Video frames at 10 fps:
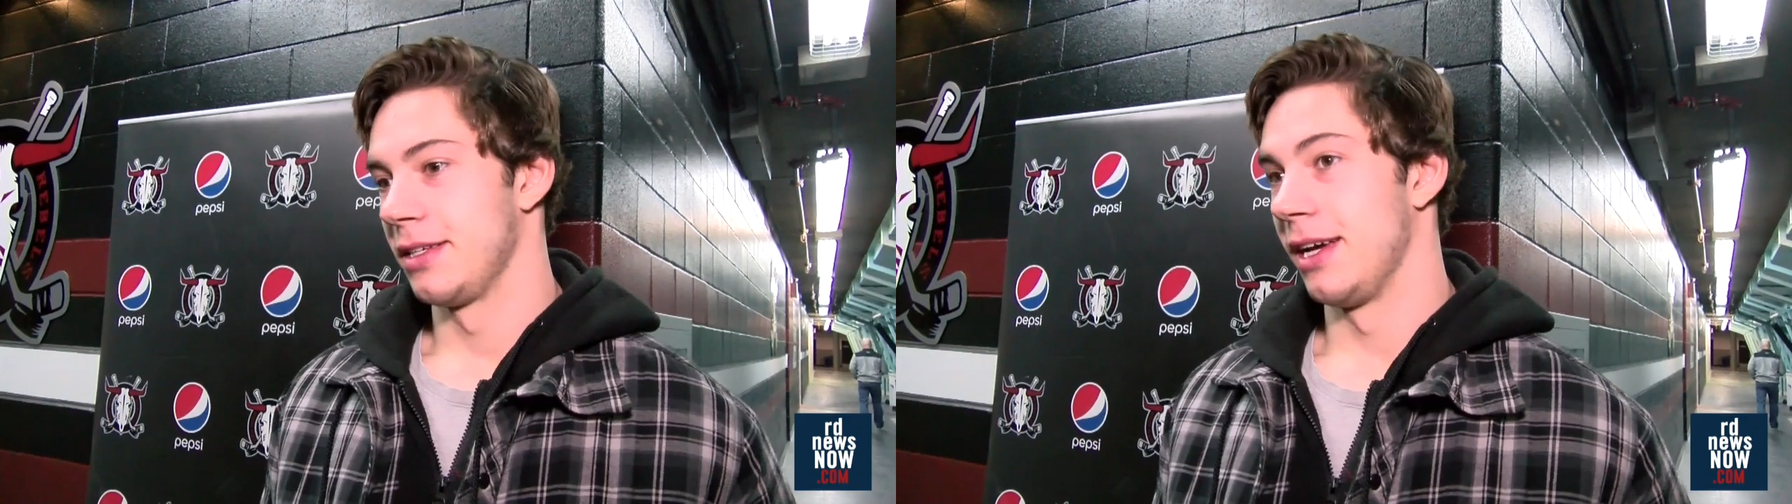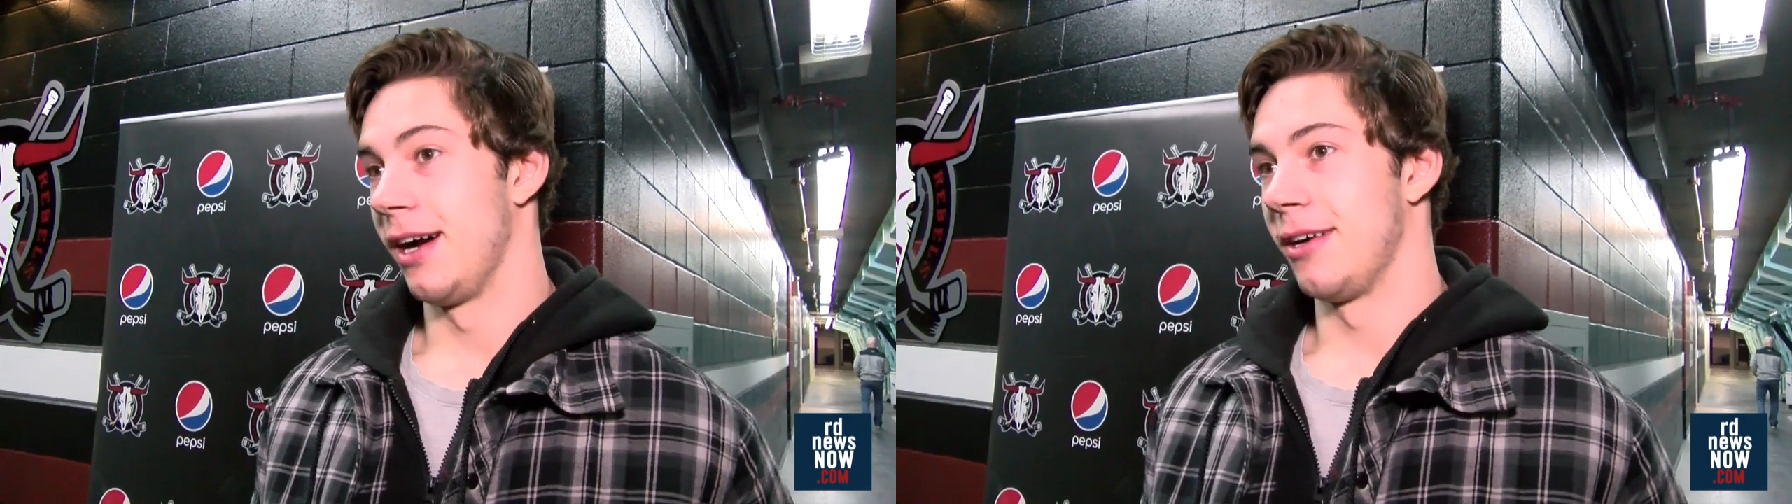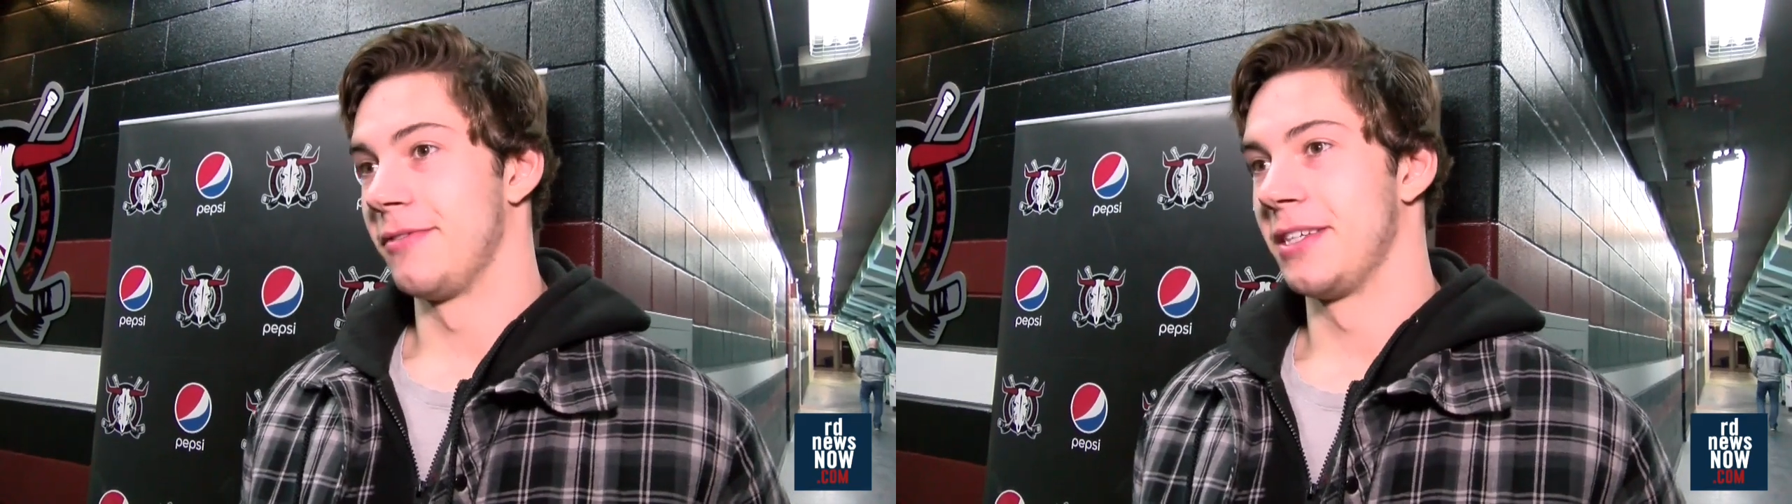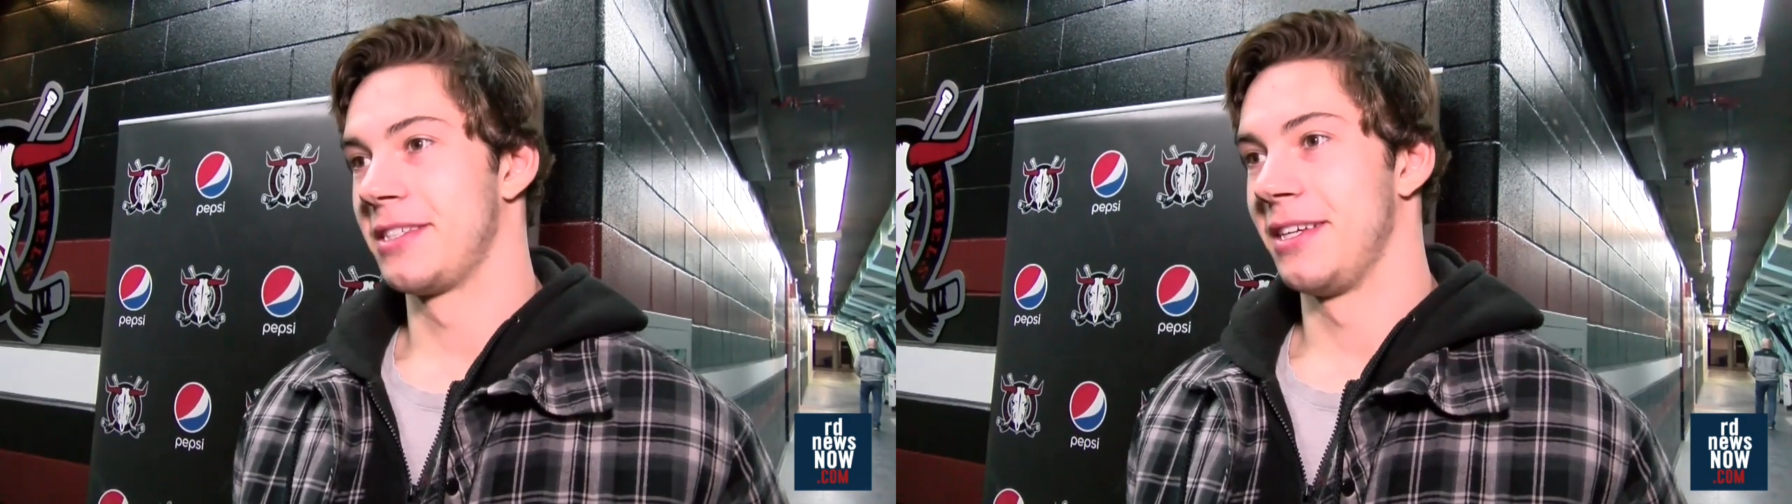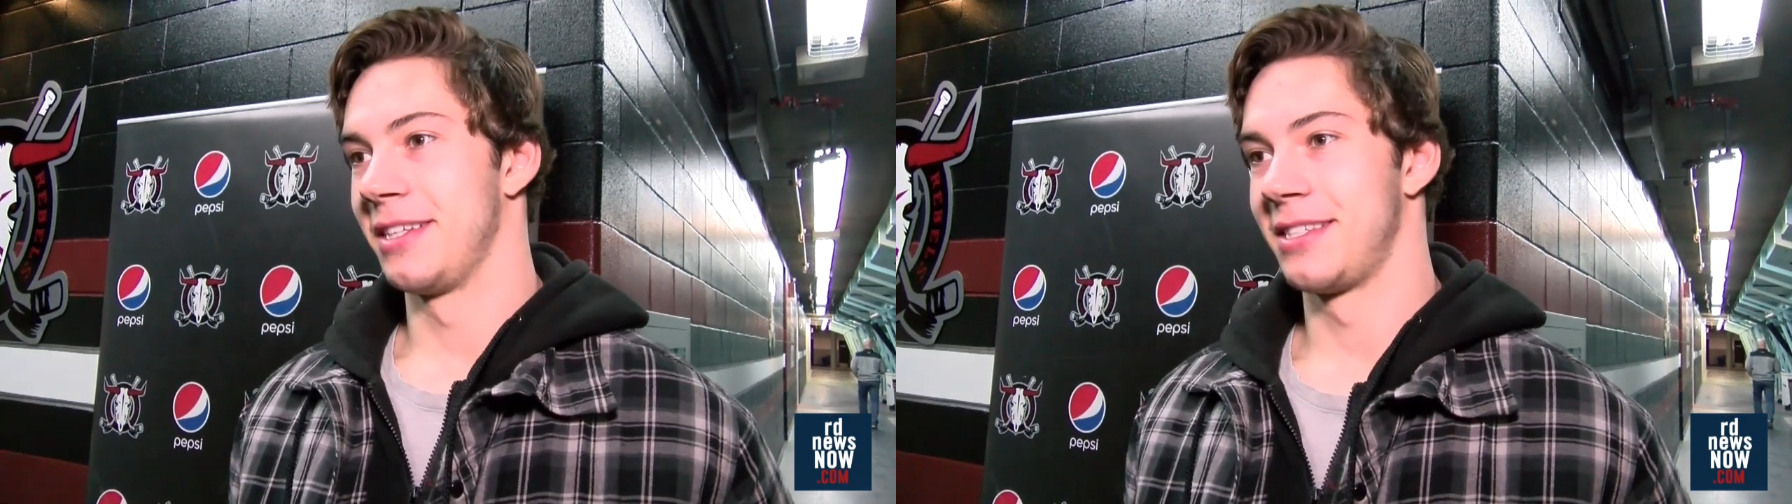Yeah,
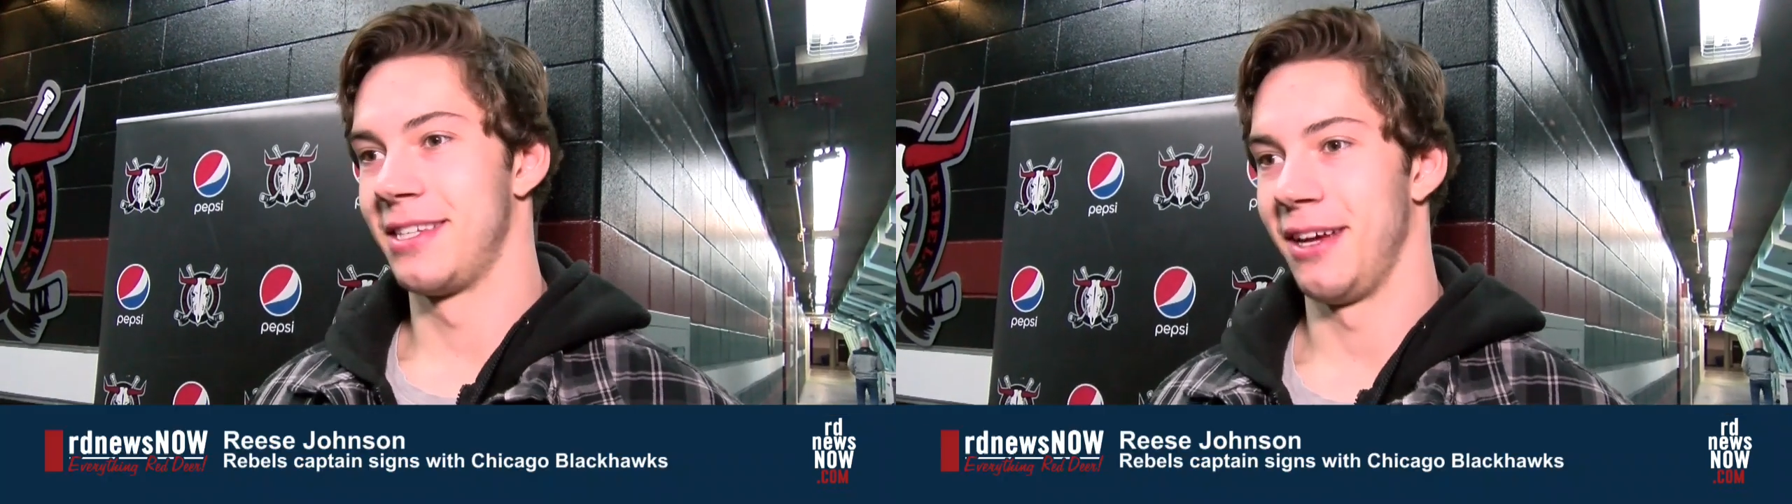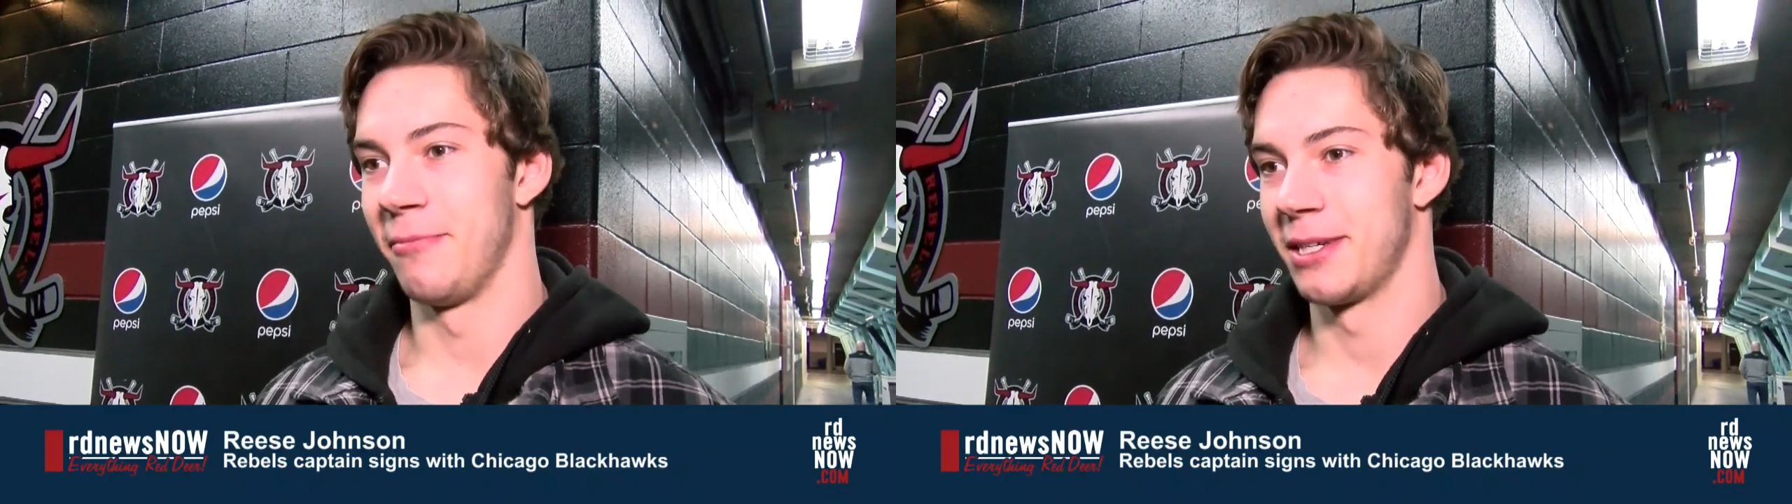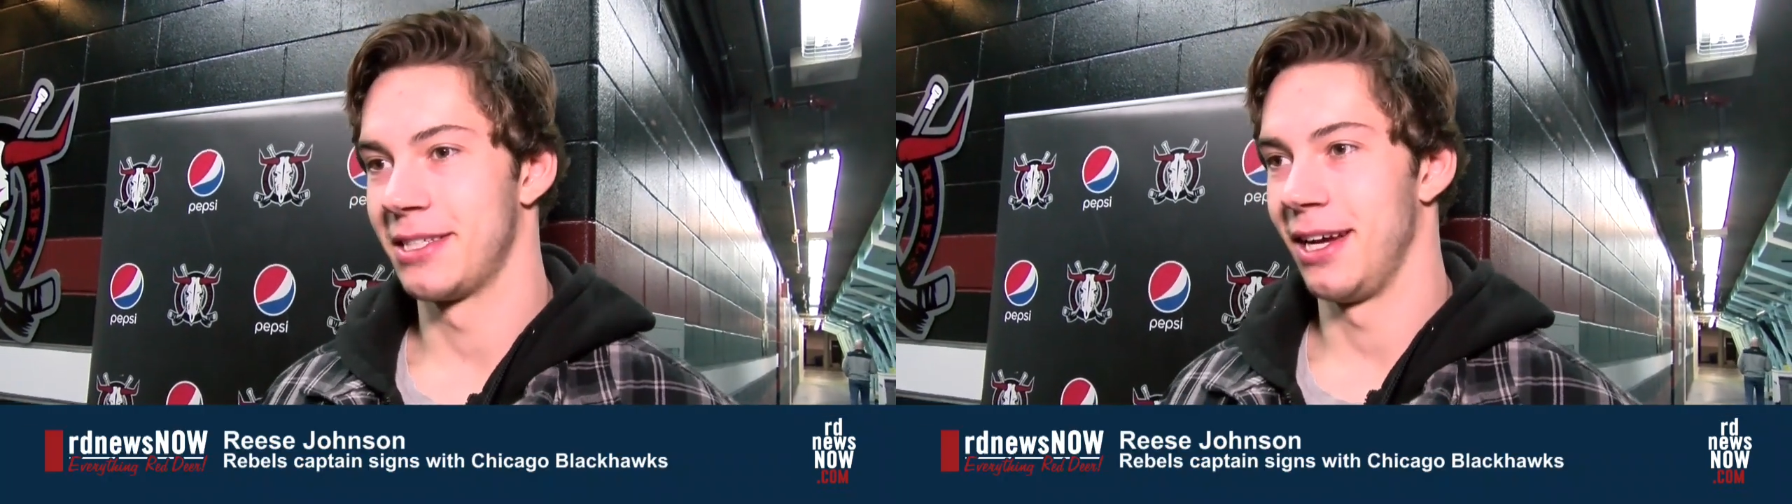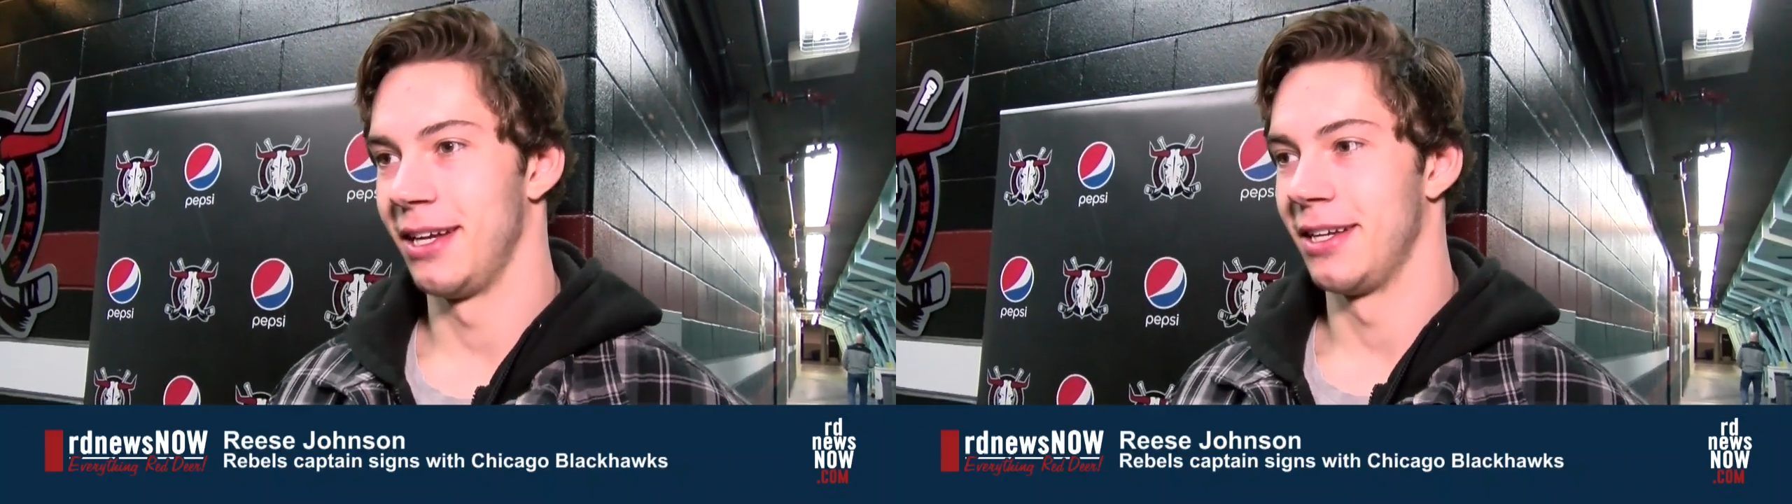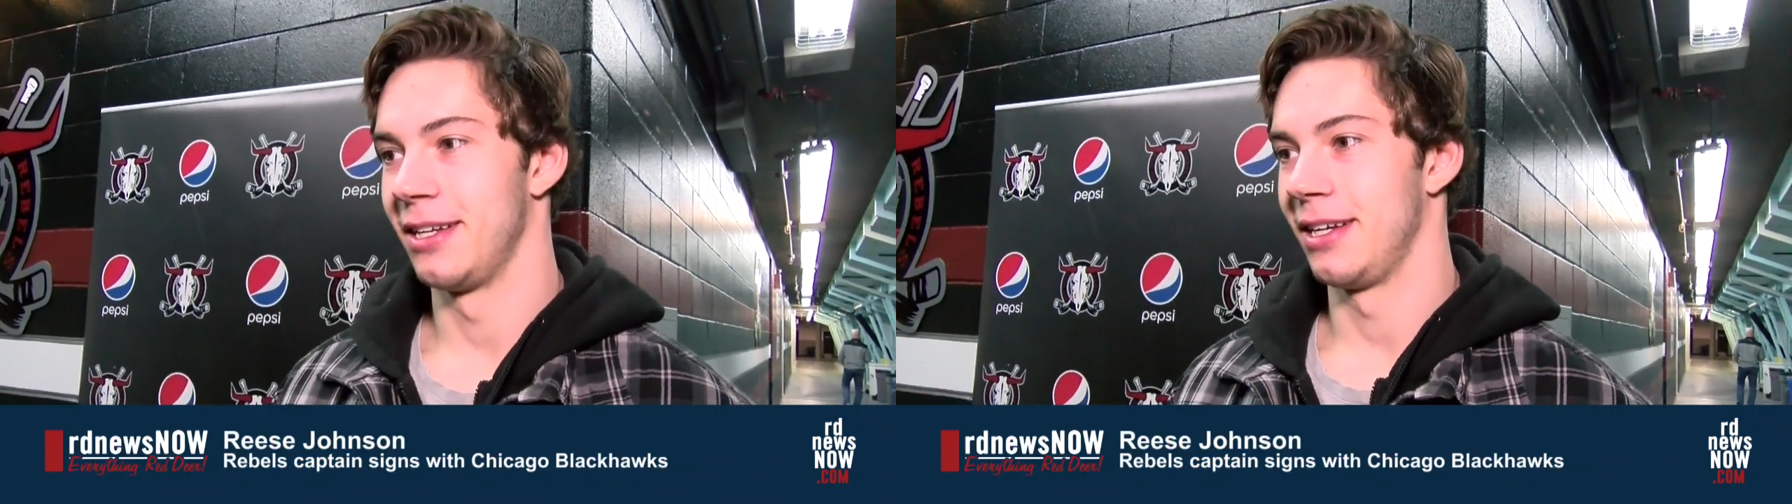obviously I'm excited.